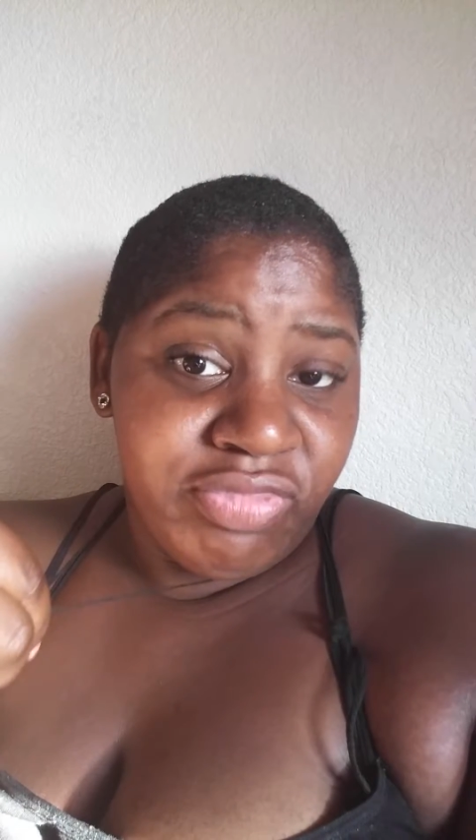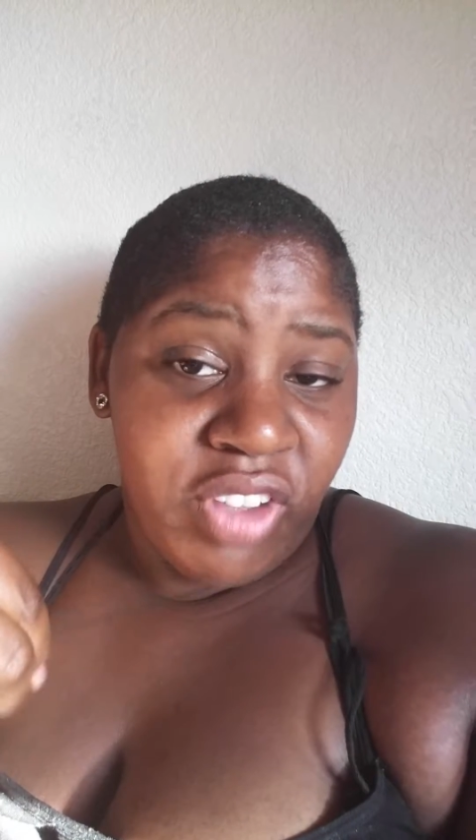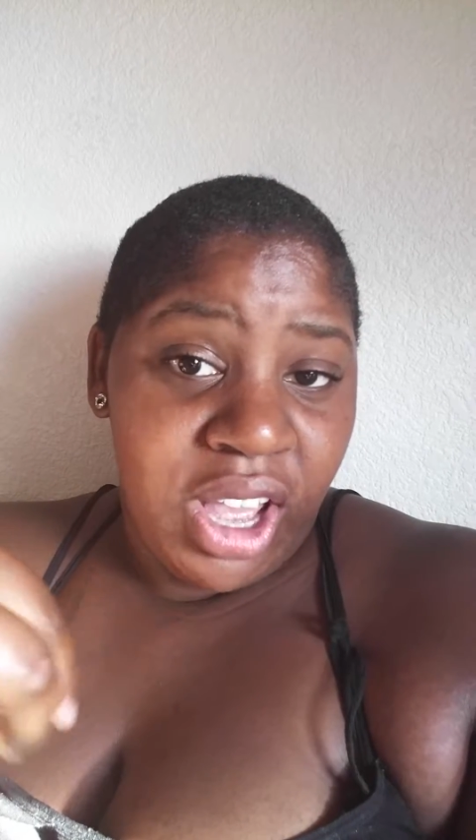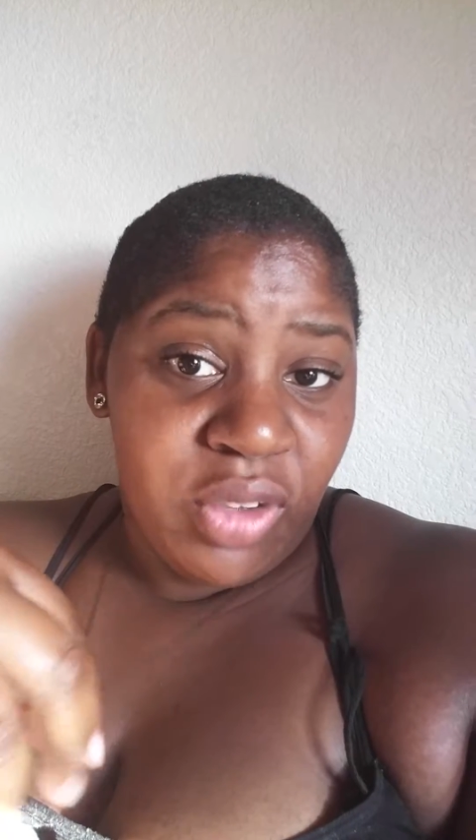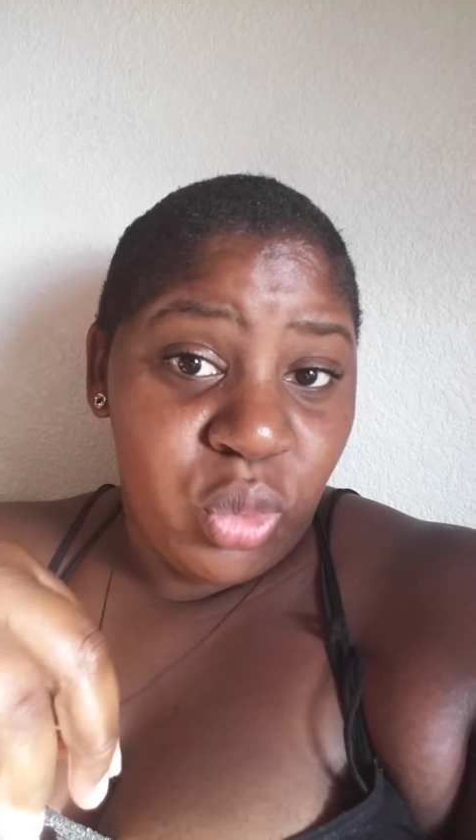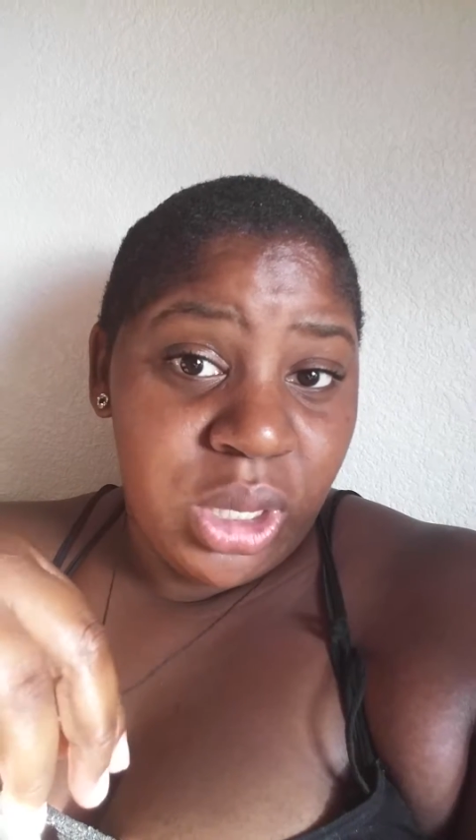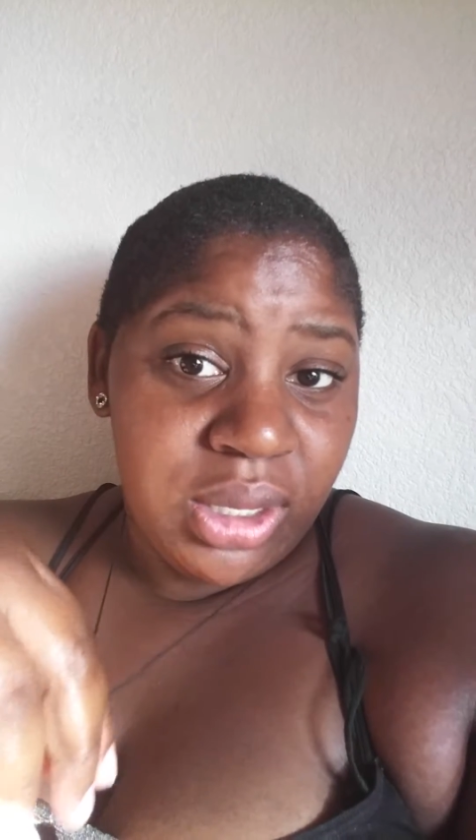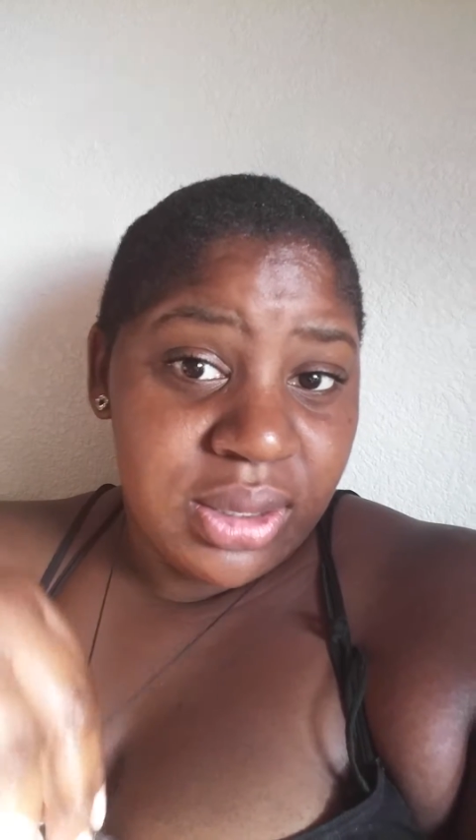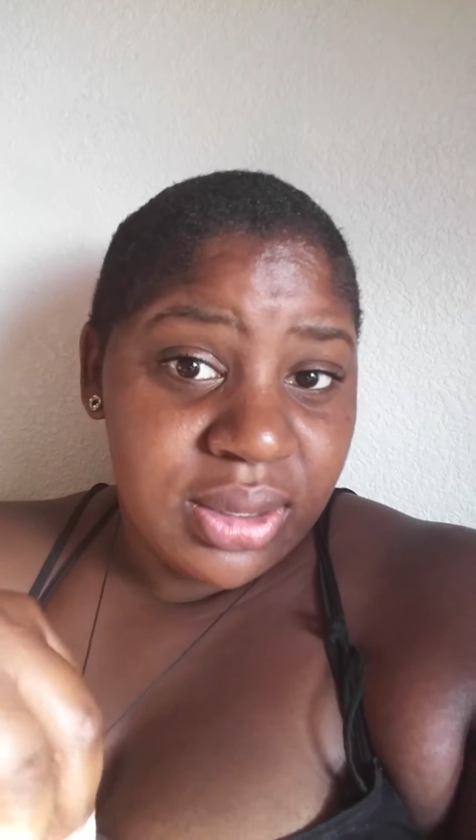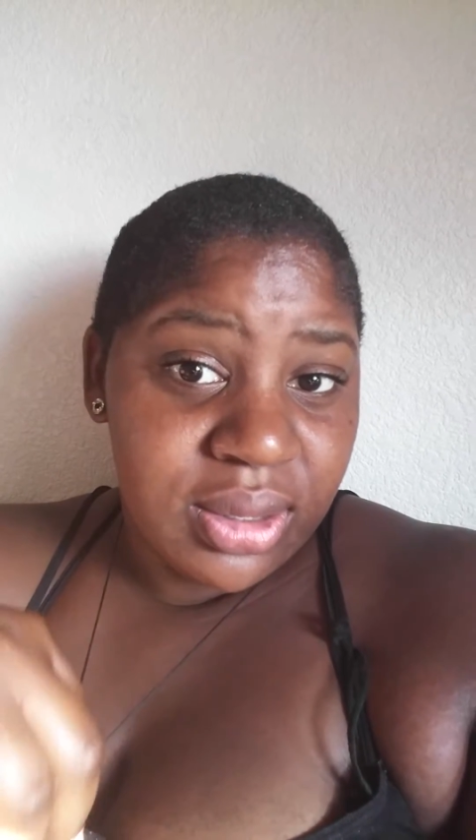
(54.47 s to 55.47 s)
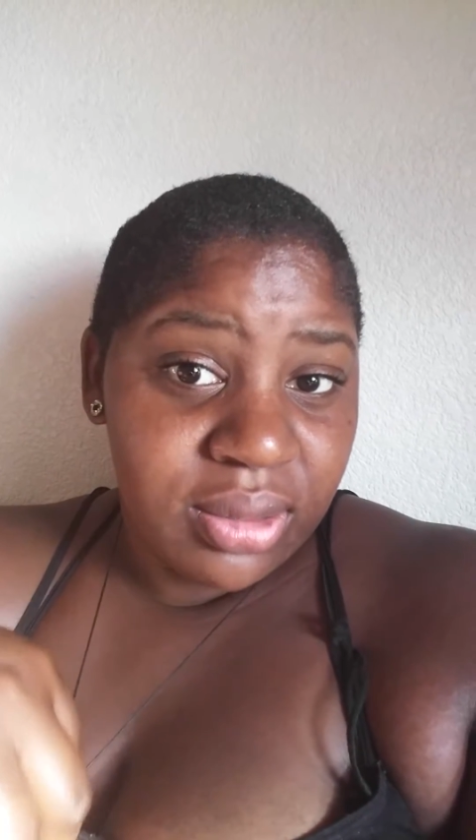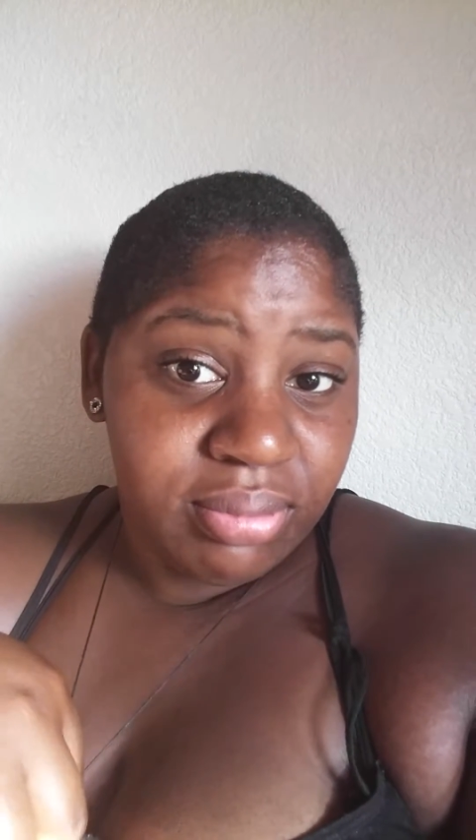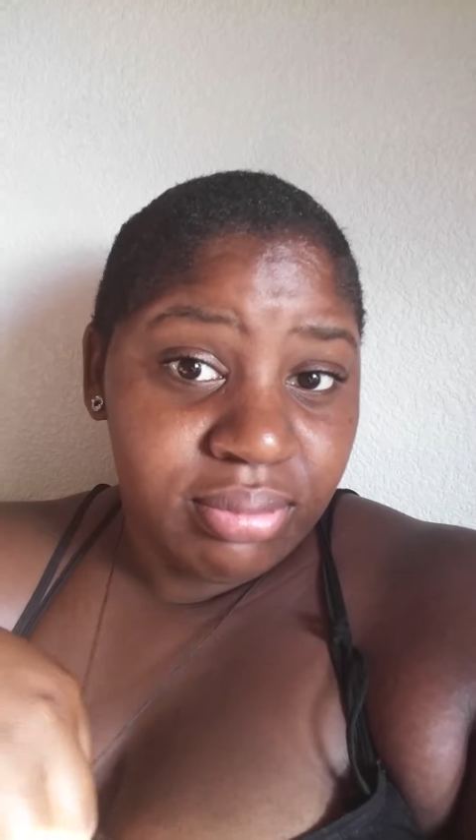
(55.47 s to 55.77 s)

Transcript: 5 weeks,